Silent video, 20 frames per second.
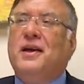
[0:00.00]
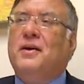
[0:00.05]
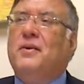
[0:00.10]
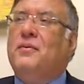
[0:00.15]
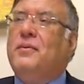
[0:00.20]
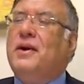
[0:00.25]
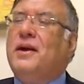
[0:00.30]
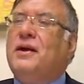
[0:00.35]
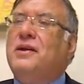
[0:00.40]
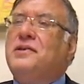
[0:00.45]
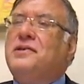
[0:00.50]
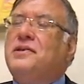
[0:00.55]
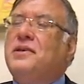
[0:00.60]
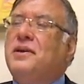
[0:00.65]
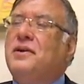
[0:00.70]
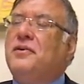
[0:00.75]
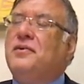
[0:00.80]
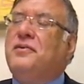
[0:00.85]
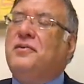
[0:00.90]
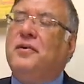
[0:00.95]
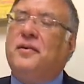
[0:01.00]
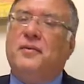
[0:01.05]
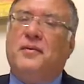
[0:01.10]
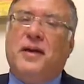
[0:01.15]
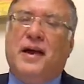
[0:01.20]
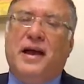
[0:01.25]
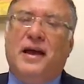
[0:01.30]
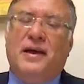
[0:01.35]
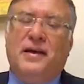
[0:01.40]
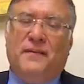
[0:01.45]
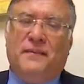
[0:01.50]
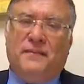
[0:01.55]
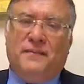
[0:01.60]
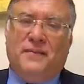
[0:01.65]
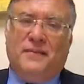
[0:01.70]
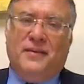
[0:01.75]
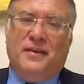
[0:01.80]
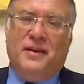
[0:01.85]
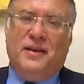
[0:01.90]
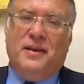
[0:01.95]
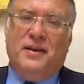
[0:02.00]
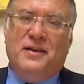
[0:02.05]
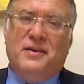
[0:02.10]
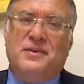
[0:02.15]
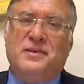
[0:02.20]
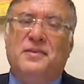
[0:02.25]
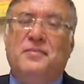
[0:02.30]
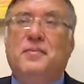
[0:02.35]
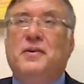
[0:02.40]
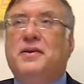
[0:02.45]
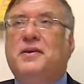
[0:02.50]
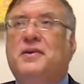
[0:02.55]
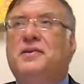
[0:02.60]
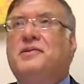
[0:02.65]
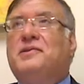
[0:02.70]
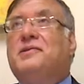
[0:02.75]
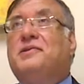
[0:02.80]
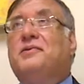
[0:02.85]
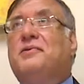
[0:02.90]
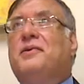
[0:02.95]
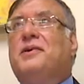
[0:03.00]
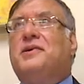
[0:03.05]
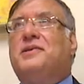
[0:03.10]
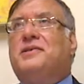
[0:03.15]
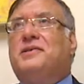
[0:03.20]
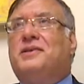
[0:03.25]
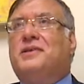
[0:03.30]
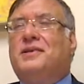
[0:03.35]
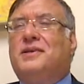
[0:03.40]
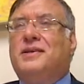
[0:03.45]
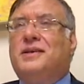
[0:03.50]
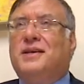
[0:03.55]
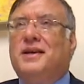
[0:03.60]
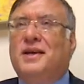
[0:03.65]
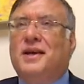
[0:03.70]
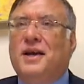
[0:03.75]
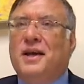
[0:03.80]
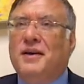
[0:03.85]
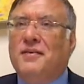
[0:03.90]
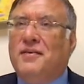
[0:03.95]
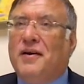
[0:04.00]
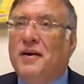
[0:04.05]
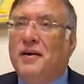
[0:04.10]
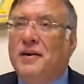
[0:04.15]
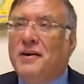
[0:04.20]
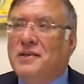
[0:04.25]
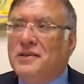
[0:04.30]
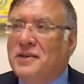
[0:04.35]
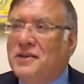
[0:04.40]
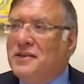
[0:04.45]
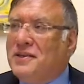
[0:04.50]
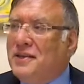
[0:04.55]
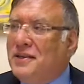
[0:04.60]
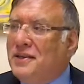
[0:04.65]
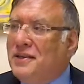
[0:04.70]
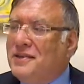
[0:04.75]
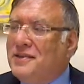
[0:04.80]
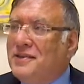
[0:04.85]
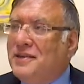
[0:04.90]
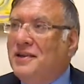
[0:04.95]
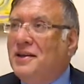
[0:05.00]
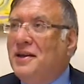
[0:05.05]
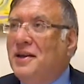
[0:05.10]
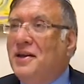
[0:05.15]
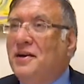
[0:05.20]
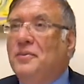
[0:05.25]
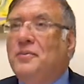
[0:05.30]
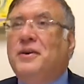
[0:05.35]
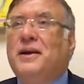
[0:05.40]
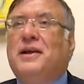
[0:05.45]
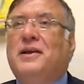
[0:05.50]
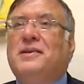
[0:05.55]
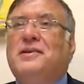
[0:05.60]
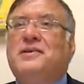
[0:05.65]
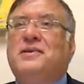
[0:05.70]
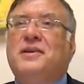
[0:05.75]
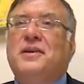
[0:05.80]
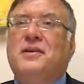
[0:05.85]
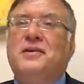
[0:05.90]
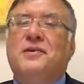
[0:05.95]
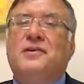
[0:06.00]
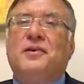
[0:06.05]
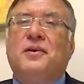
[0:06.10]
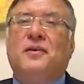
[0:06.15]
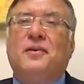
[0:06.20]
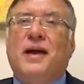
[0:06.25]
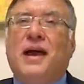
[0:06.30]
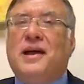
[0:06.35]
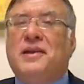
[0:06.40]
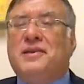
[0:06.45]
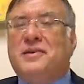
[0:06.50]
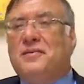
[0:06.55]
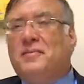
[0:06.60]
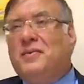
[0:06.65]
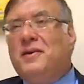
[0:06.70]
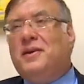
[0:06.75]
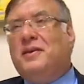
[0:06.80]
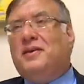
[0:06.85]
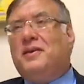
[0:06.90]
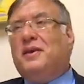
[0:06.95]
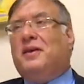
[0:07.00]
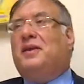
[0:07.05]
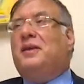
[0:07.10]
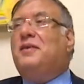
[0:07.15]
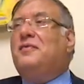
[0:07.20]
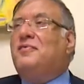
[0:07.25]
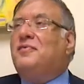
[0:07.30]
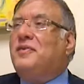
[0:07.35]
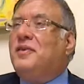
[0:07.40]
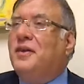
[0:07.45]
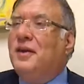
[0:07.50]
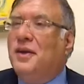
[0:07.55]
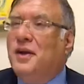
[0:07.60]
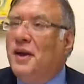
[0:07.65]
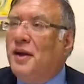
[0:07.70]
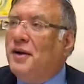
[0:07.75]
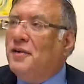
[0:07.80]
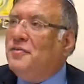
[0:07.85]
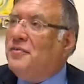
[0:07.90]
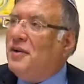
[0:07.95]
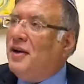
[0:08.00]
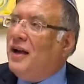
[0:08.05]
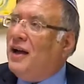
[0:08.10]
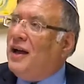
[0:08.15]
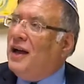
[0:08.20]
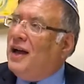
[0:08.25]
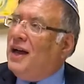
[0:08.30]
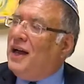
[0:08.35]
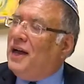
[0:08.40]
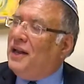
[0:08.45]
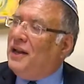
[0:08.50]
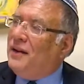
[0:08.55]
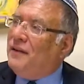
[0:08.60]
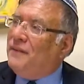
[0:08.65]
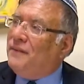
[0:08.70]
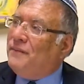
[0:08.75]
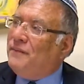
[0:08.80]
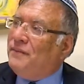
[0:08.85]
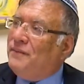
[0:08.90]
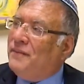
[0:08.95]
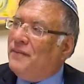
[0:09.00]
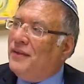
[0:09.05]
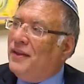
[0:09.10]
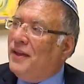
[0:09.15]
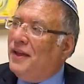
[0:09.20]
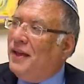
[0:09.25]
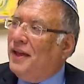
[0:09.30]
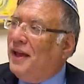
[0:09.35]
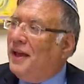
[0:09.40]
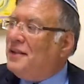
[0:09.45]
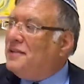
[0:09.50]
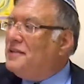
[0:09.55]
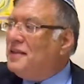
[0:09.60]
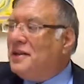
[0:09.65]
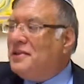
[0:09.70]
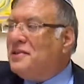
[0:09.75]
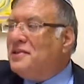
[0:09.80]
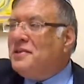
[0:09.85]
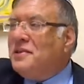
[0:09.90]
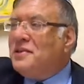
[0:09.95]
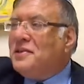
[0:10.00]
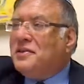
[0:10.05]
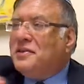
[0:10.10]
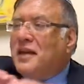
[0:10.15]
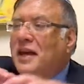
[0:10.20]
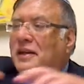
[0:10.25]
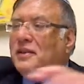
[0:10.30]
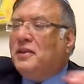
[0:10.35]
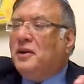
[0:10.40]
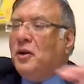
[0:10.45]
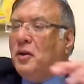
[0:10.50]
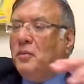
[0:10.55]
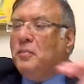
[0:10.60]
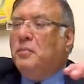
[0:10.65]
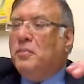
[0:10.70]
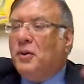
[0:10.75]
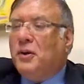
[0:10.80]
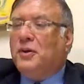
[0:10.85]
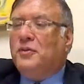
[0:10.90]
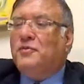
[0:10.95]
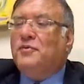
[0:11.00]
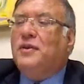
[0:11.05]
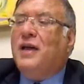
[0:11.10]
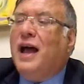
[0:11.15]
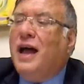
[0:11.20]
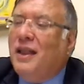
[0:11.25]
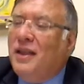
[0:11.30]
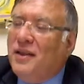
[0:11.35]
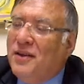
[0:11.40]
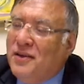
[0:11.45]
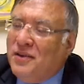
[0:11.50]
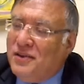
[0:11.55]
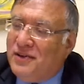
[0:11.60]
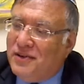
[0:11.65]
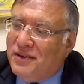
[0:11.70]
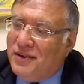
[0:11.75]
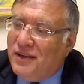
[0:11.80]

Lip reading: We consider Torah to be the source of our existence. We consider Torah to be the gift of God. It's not just a technical book of knowledge.